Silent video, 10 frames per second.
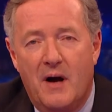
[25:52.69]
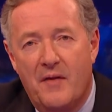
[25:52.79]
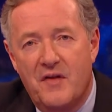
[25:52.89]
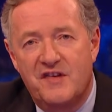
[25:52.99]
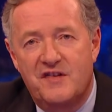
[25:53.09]

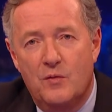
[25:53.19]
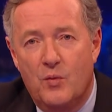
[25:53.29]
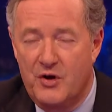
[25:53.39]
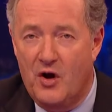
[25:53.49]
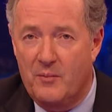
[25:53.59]
Others
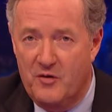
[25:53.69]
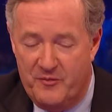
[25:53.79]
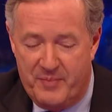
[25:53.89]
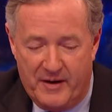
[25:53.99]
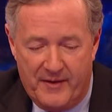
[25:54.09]
were not
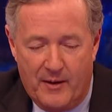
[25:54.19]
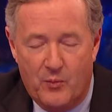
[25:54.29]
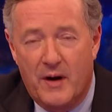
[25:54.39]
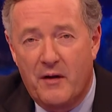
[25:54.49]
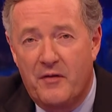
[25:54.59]
moved by that.
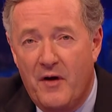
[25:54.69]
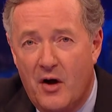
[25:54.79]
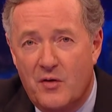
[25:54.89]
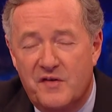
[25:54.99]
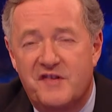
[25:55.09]
One of
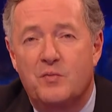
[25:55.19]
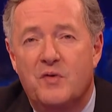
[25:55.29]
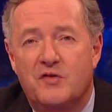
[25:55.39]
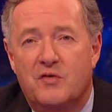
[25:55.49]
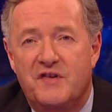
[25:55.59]
those
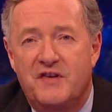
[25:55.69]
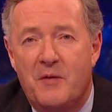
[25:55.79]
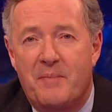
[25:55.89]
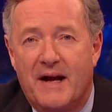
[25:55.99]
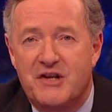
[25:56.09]
was Chris
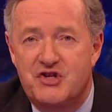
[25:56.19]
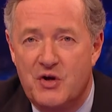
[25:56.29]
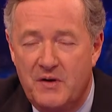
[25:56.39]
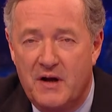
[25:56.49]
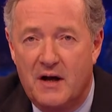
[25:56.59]
Eubank
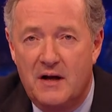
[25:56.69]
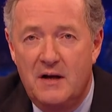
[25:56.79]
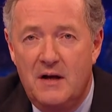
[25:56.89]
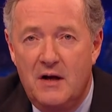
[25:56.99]
Jr.,